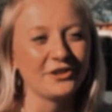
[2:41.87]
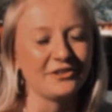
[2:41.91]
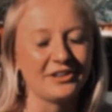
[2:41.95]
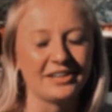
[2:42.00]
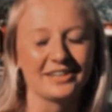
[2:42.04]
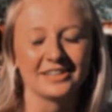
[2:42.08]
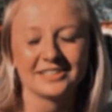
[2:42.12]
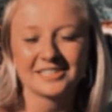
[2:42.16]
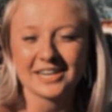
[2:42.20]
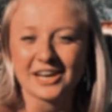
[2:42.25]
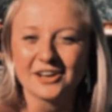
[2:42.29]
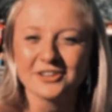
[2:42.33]
you need
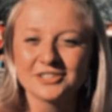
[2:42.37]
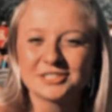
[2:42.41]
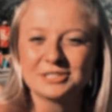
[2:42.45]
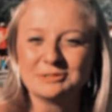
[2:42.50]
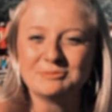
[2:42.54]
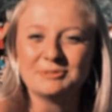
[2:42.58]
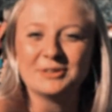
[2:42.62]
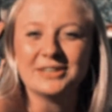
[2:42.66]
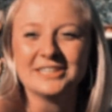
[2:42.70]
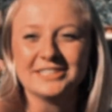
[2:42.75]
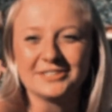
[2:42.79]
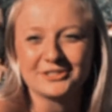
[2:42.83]
to tell
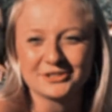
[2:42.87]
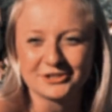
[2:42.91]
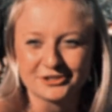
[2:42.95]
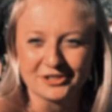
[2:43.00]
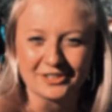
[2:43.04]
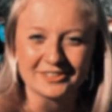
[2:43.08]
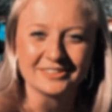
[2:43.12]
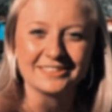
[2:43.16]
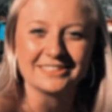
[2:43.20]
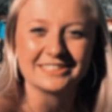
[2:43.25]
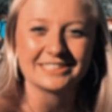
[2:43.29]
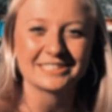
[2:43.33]
someone you're
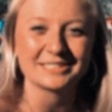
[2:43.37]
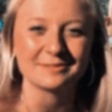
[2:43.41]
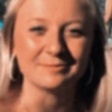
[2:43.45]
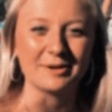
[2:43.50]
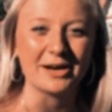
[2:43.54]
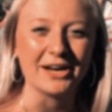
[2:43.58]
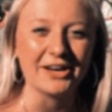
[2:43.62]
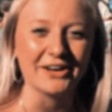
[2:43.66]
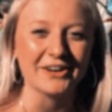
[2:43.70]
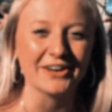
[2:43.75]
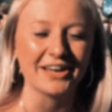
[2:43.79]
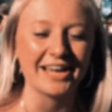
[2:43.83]
struggling to
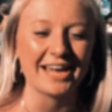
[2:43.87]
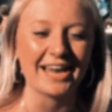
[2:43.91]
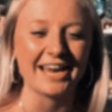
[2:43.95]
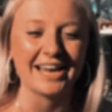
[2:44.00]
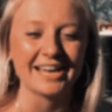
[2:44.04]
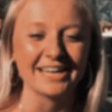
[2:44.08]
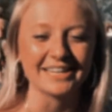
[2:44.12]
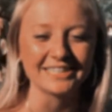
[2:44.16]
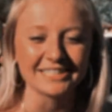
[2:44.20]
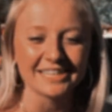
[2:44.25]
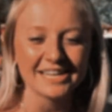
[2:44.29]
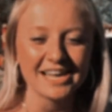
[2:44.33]
smile.
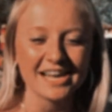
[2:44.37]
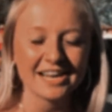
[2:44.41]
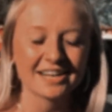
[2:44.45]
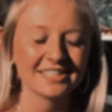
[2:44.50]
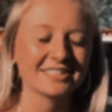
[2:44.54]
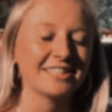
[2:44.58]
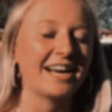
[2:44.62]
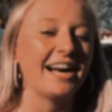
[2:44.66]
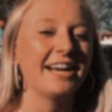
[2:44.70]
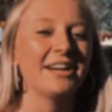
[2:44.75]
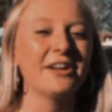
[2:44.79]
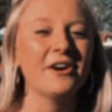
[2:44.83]
And
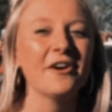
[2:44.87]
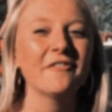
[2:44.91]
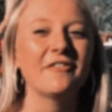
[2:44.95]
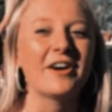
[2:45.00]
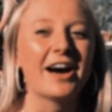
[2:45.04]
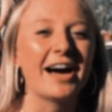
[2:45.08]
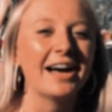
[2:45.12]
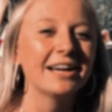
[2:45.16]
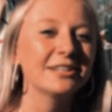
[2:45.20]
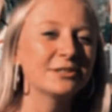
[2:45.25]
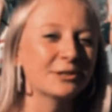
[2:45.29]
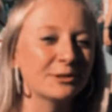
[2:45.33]
because I know if
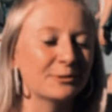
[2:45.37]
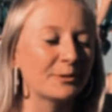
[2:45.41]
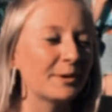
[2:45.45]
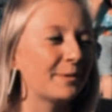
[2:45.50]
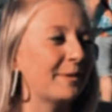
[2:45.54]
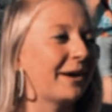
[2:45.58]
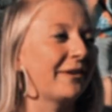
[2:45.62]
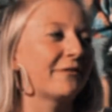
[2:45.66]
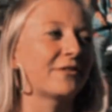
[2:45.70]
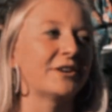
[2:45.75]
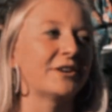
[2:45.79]
I told one of my